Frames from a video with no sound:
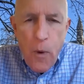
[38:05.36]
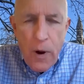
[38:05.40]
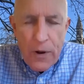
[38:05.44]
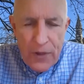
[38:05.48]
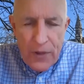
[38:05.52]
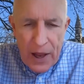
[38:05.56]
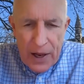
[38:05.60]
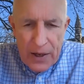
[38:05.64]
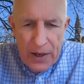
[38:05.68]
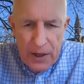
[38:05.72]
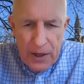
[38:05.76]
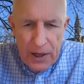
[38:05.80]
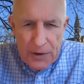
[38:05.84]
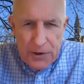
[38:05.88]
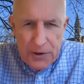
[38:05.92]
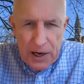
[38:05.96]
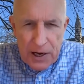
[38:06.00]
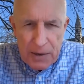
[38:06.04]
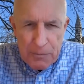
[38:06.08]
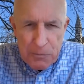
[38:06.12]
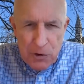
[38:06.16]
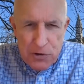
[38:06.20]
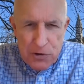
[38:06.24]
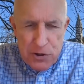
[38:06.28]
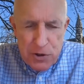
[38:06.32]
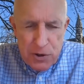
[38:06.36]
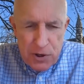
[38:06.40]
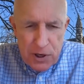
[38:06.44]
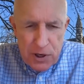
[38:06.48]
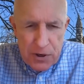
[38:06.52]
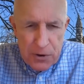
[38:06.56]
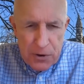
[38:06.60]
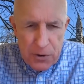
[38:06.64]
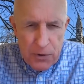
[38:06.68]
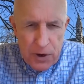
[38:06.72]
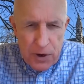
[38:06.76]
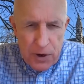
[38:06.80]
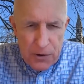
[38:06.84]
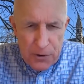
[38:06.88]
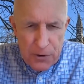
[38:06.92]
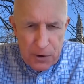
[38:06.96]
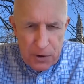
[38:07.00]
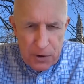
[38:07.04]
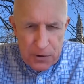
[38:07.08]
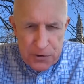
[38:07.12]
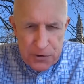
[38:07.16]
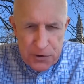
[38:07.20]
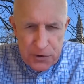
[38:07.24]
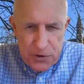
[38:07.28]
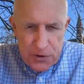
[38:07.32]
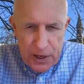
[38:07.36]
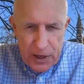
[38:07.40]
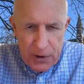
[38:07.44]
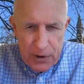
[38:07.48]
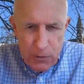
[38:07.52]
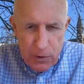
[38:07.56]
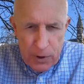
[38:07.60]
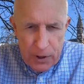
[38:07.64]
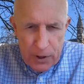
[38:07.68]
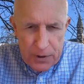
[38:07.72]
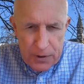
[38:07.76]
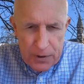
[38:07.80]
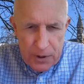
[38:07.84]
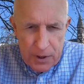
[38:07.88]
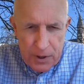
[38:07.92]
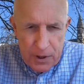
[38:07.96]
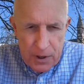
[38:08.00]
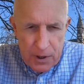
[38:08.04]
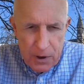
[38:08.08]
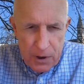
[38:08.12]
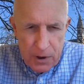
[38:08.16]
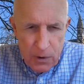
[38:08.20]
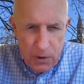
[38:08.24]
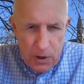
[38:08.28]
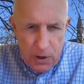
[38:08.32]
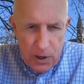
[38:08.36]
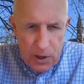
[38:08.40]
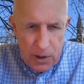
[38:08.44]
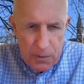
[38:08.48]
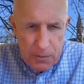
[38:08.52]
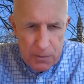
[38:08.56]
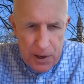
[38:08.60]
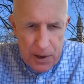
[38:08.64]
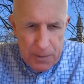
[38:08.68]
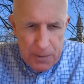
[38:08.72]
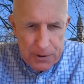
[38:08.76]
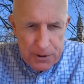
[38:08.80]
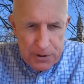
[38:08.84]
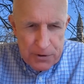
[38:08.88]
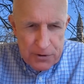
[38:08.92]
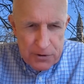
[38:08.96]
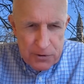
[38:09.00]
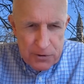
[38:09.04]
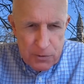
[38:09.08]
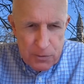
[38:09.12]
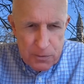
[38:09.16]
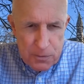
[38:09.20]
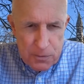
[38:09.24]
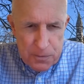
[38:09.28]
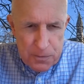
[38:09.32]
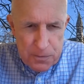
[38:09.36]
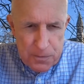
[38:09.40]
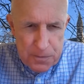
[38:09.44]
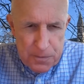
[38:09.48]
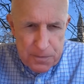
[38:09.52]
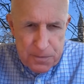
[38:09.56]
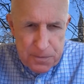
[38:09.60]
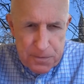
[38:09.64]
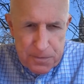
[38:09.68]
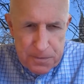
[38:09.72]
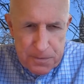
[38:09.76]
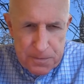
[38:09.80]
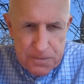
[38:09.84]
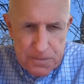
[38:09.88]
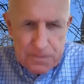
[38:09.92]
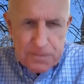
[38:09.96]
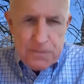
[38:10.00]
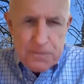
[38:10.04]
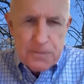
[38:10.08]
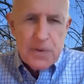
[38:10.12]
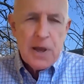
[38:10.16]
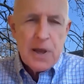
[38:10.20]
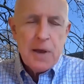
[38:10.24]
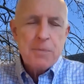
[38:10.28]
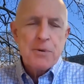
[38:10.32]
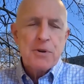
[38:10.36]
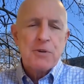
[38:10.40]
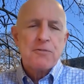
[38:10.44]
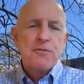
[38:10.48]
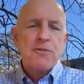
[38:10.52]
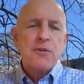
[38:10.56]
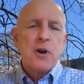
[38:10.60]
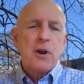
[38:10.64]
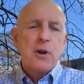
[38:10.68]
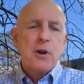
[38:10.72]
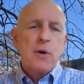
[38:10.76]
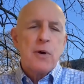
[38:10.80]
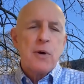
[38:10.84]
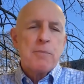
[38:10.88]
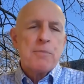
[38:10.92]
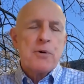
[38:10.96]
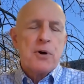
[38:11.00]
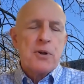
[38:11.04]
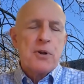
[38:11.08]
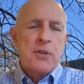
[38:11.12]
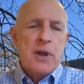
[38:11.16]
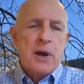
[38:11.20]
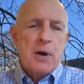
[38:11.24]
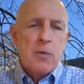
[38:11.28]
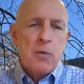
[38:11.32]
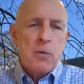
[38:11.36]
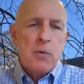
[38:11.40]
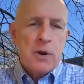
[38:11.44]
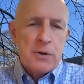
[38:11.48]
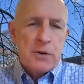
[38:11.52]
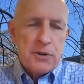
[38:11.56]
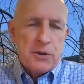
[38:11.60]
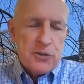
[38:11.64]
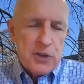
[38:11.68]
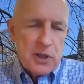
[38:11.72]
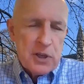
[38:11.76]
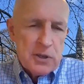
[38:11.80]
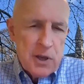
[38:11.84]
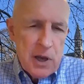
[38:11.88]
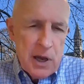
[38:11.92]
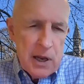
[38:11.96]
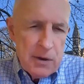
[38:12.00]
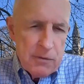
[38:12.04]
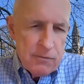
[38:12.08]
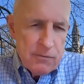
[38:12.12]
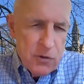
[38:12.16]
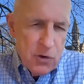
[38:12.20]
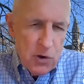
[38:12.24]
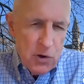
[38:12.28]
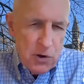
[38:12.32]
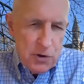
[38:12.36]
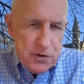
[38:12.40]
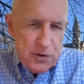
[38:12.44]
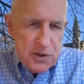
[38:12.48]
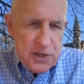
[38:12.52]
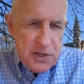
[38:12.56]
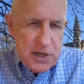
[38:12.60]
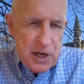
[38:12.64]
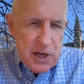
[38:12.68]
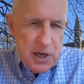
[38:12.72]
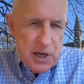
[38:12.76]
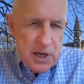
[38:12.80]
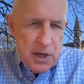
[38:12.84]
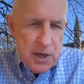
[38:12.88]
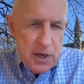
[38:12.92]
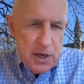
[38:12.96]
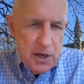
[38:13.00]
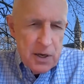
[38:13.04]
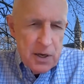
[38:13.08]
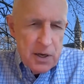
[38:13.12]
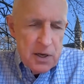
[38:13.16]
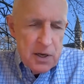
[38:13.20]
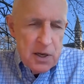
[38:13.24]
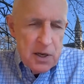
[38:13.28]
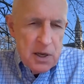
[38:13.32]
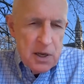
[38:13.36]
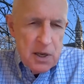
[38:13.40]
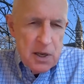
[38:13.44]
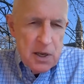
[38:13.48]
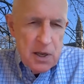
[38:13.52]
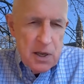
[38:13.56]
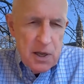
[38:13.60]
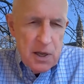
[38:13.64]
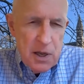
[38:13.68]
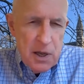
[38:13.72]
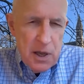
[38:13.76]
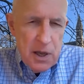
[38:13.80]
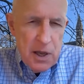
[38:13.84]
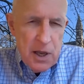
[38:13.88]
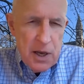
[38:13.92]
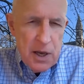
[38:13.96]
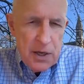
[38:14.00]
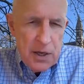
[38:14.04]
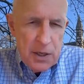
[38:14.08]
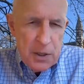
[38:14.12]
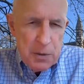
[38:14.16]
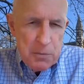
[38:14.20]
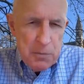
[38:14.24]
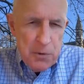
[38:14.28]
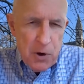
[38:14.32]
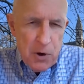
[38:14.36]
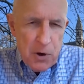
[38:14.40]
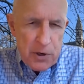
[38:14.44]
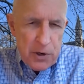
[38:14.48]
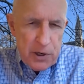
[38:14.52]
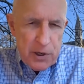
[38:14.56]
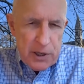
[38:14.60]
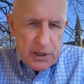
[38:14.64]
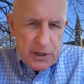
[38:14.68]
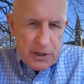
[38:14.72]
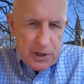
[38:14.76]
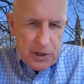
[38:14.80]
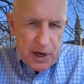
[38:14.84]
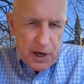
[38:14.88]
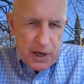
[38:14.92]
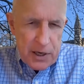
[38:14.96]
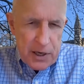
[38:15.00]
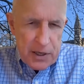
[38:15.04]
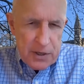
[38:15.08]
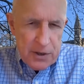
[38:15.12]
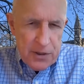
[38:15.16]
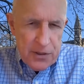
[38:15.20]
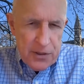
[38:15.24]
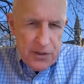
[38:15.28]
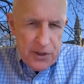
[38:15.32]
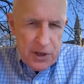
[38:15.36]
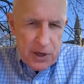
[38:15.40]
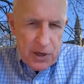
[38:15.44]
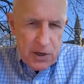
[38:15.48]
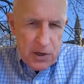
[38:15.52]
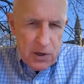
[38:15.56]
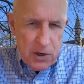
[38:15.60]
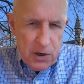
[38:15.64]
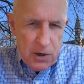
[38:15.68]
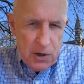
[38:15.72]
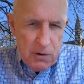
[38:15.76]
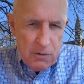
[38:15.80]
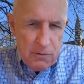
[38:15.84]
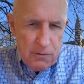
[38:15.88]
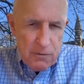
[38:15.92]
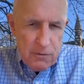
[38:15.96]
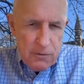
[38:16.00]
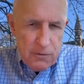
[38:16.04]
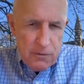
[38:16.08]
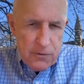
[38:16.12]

That I'm not sure I know how to answer that right now. I'm happy to follow up on that one, because I've not done any modeling that I can think of